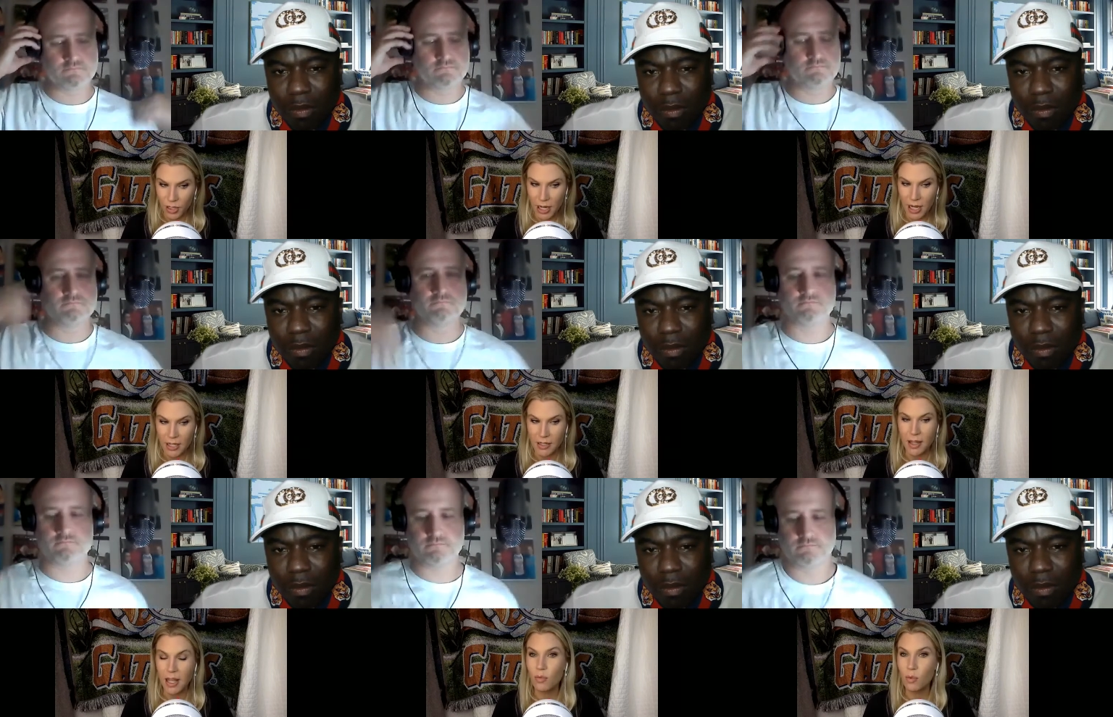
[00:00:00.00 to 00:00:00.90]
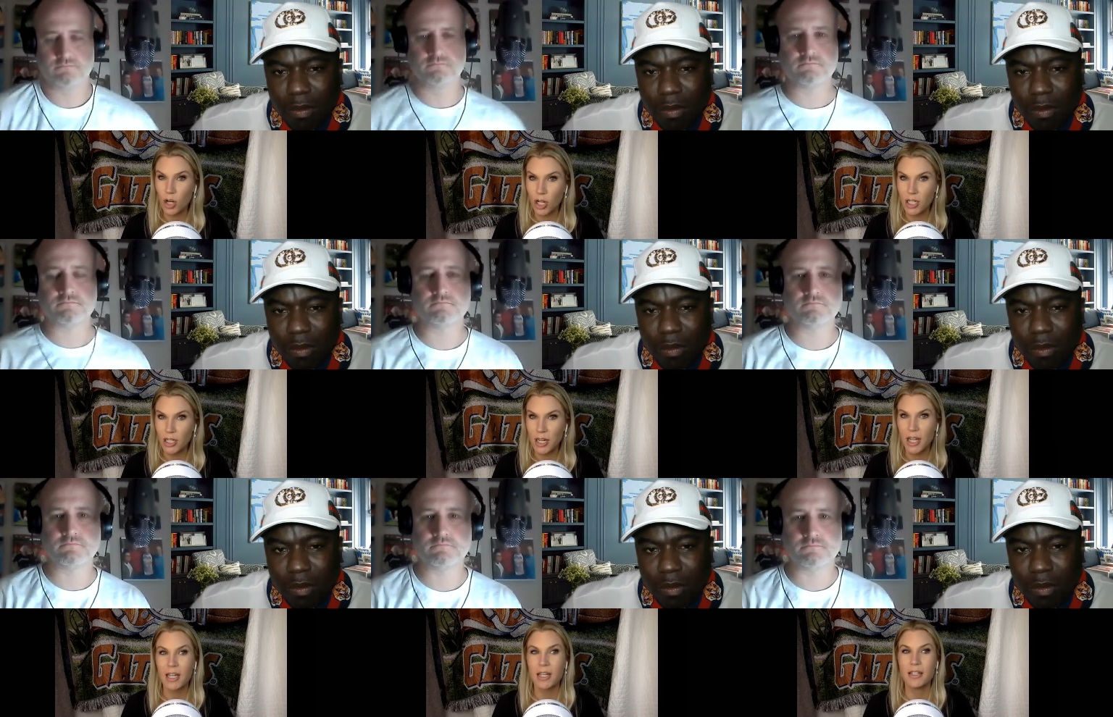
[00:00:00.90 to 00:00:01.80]
Speaker 1: and they were.
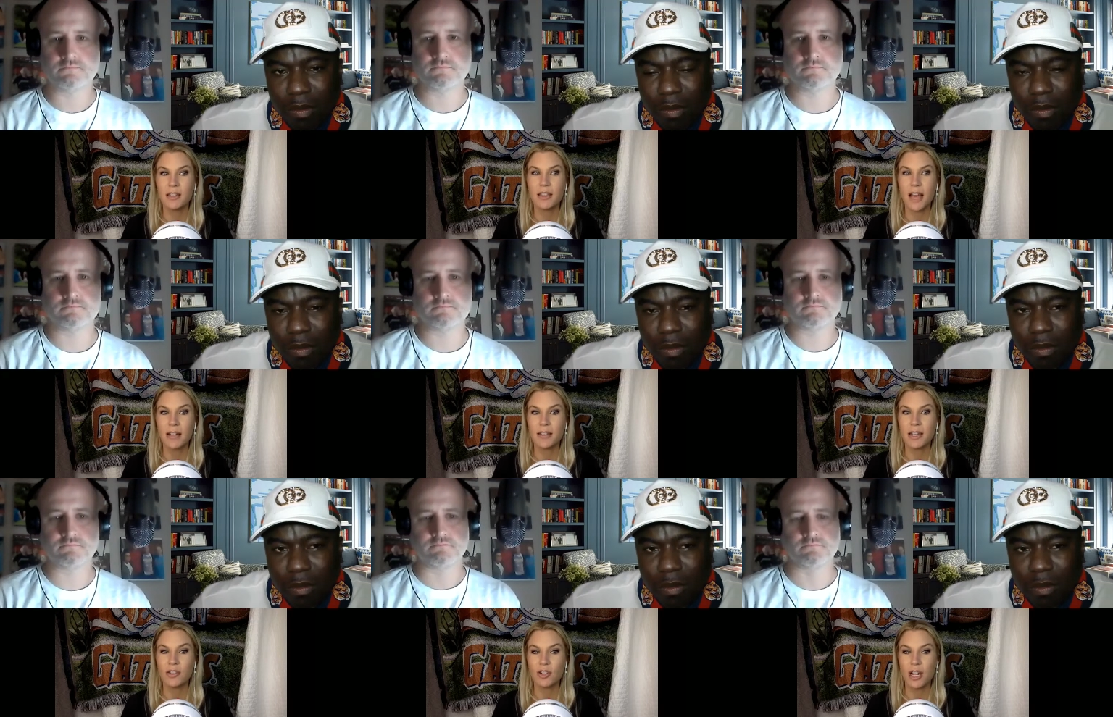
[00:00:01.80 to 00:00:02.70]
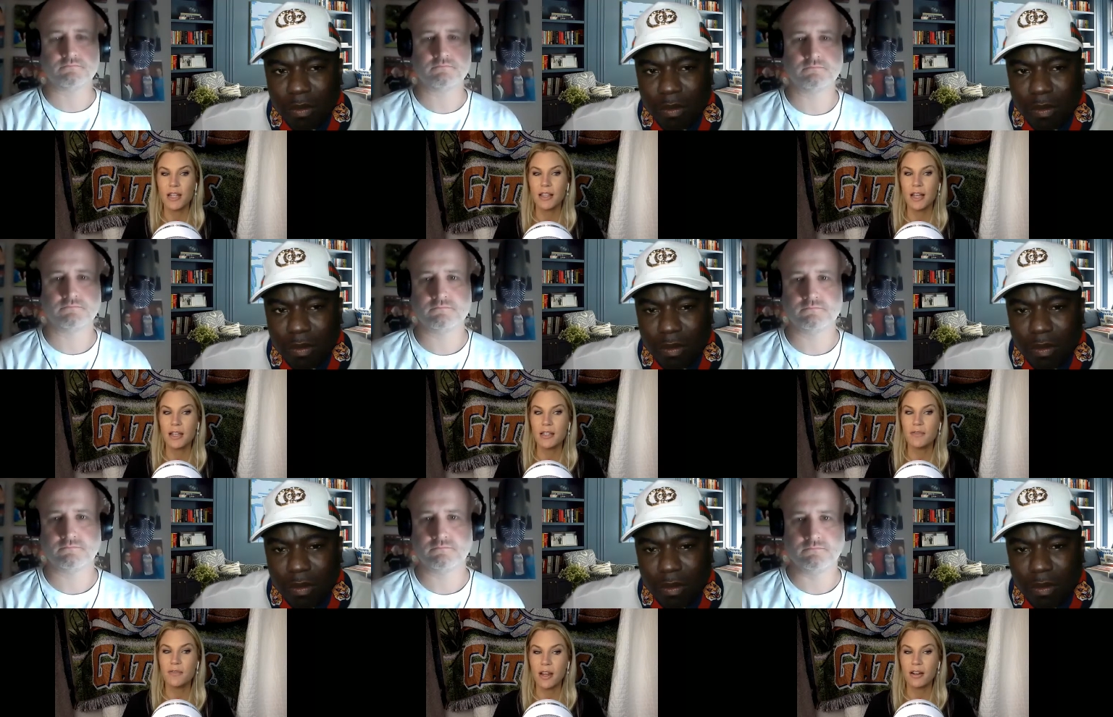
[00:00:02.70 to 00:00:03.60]
And that's a trait that is
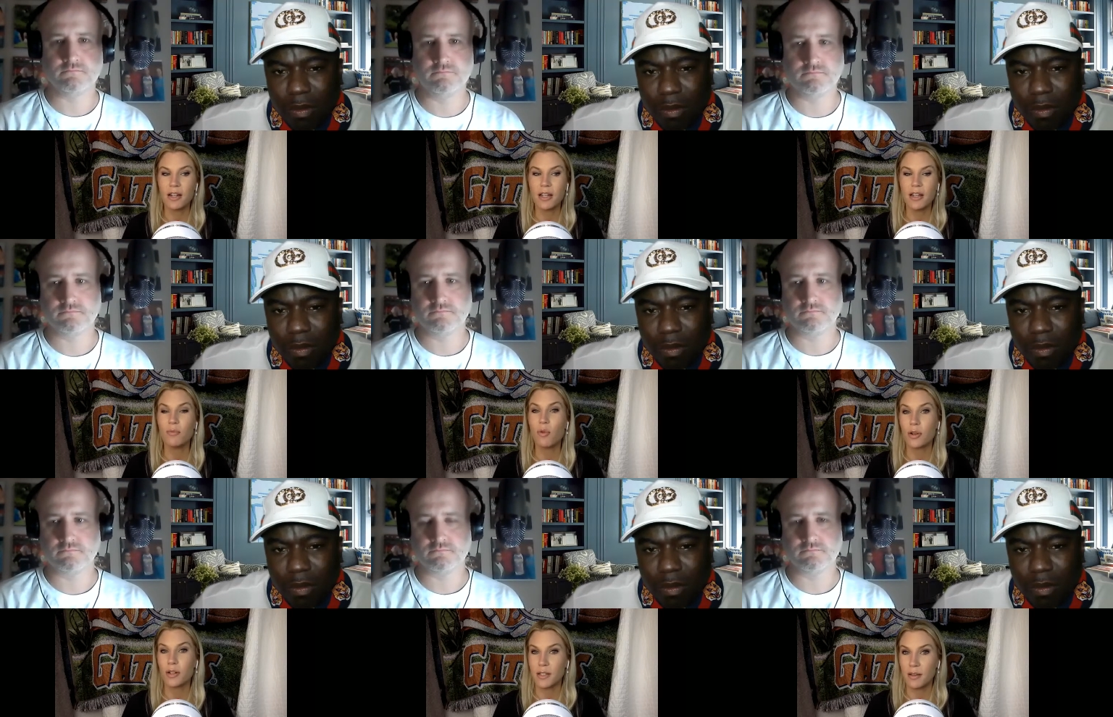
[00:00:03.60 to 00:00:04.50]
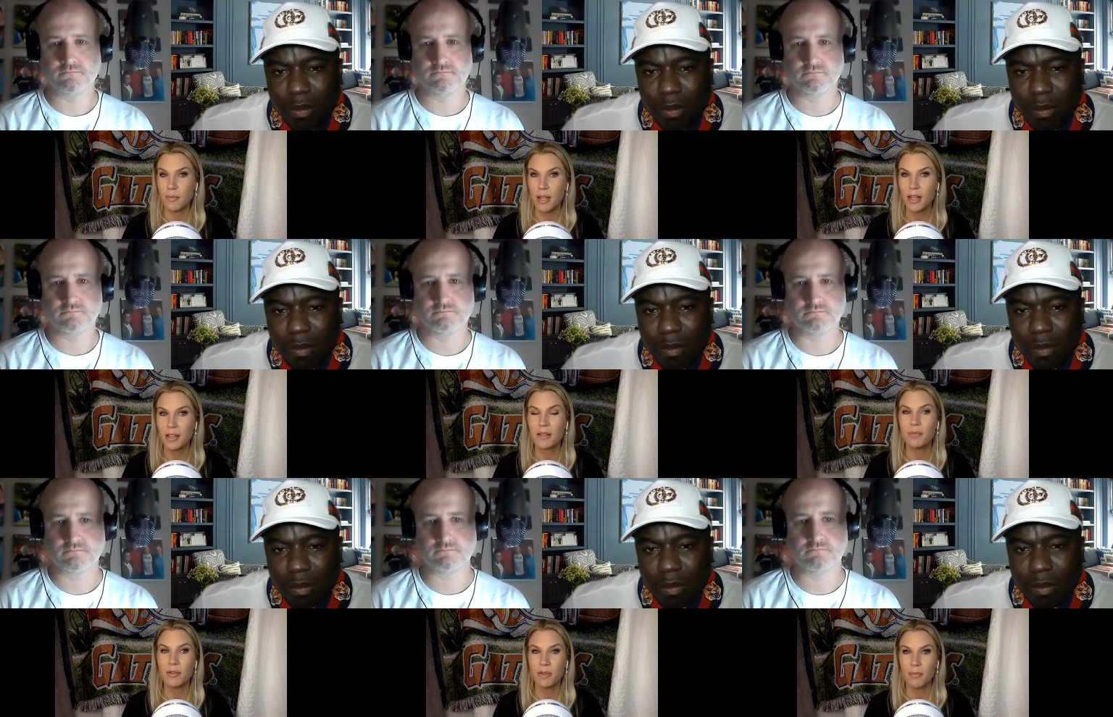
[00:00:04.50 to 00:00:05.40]
very important to me to
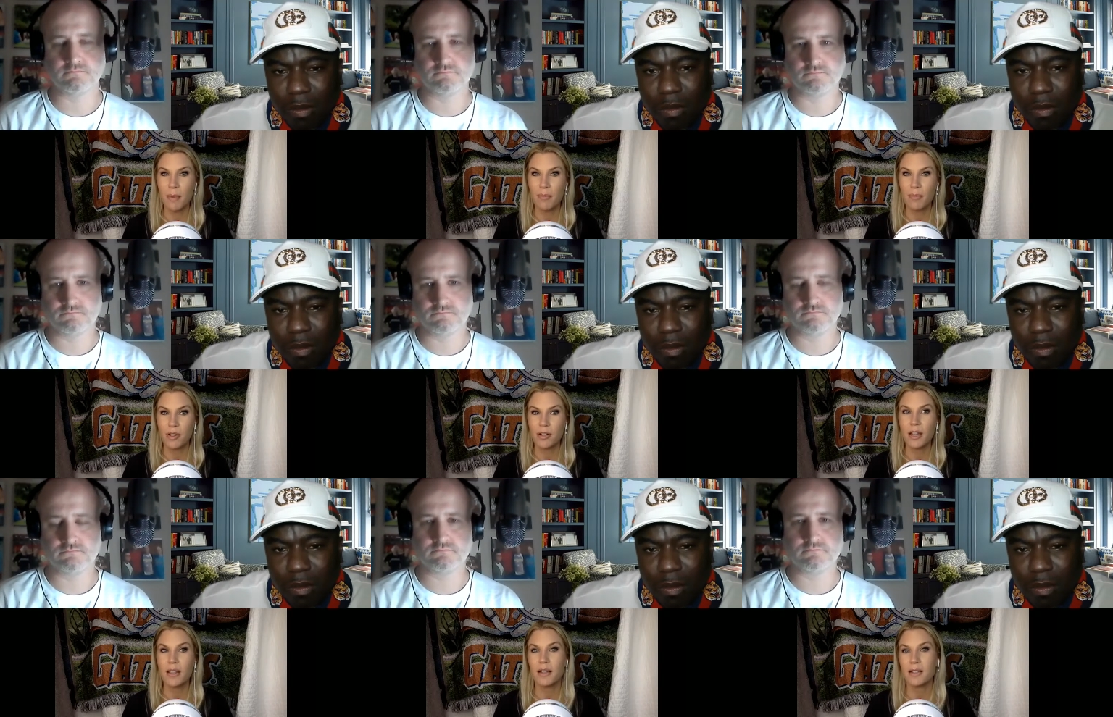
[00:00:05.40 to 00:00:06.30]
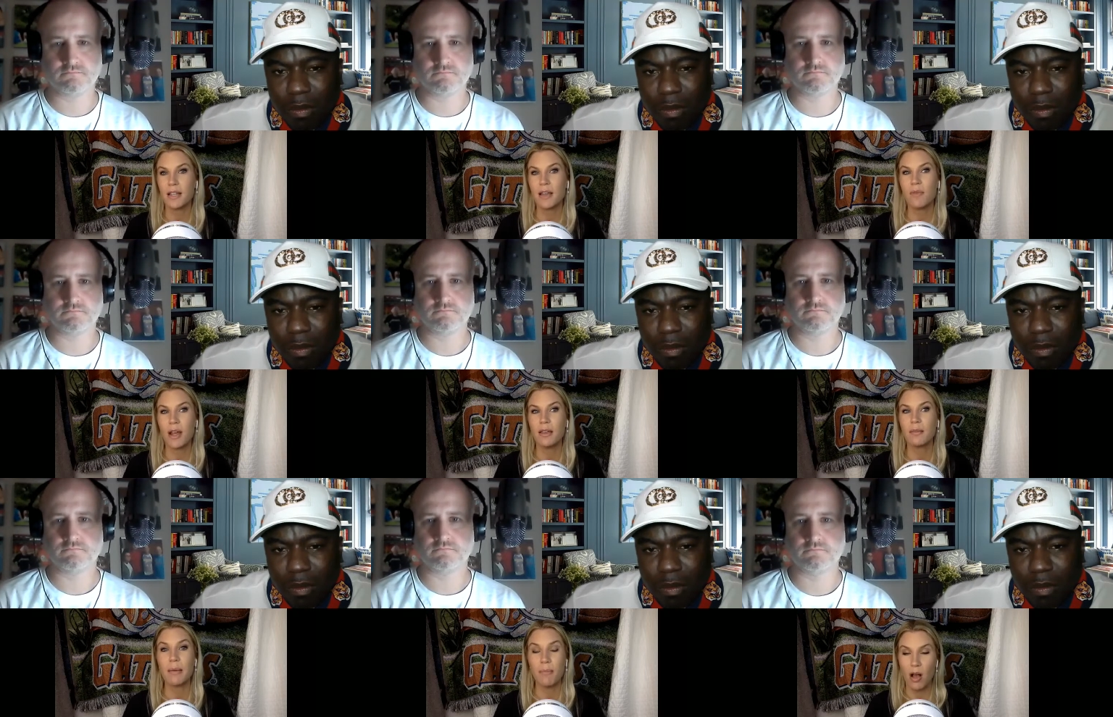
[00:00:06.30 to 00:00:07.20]
be remembered in that same way that
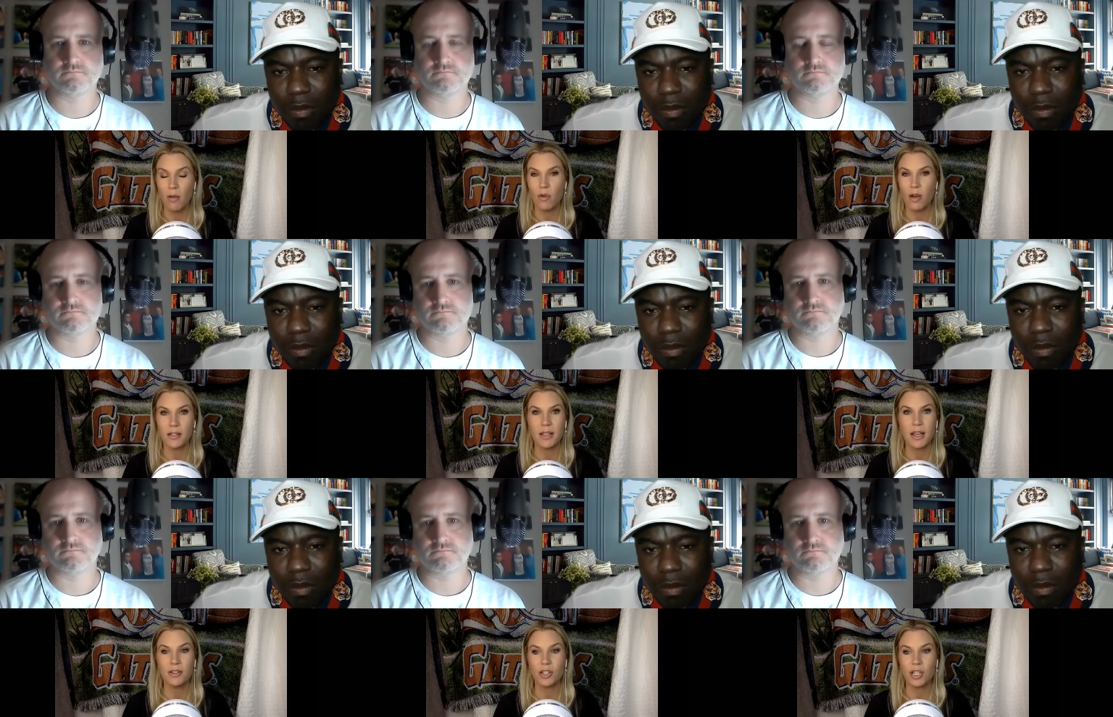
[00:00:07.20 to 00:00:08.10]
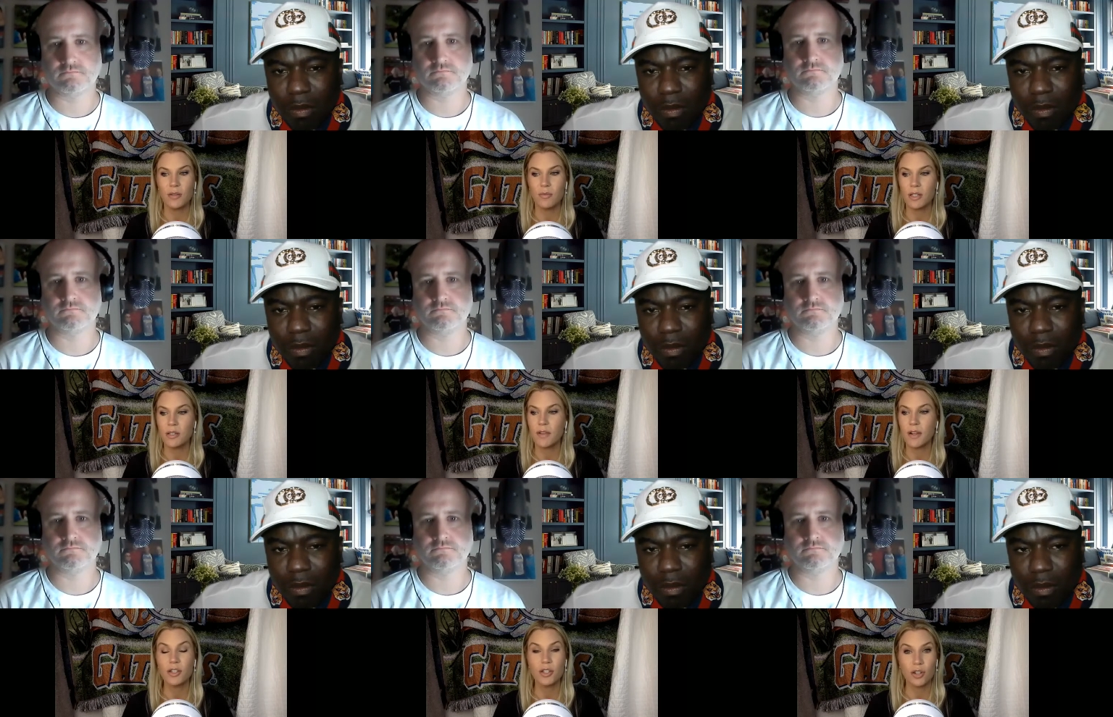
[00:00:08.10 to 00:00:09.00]
my mom was, that she was very
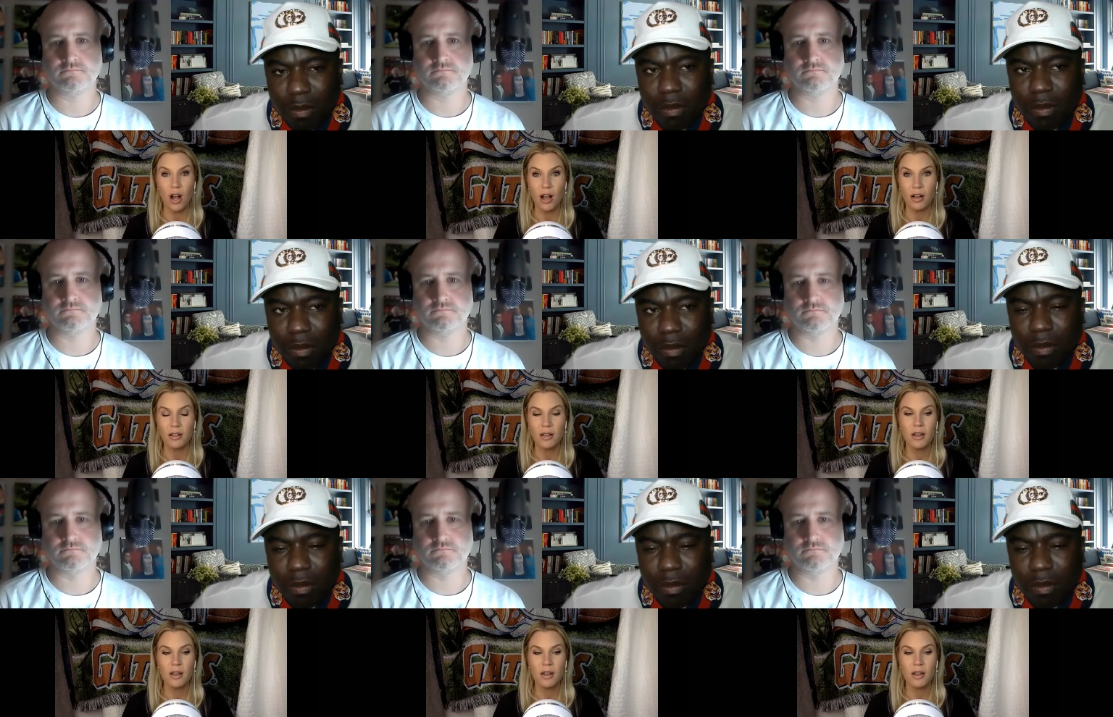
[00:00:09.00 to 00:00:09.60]
strong,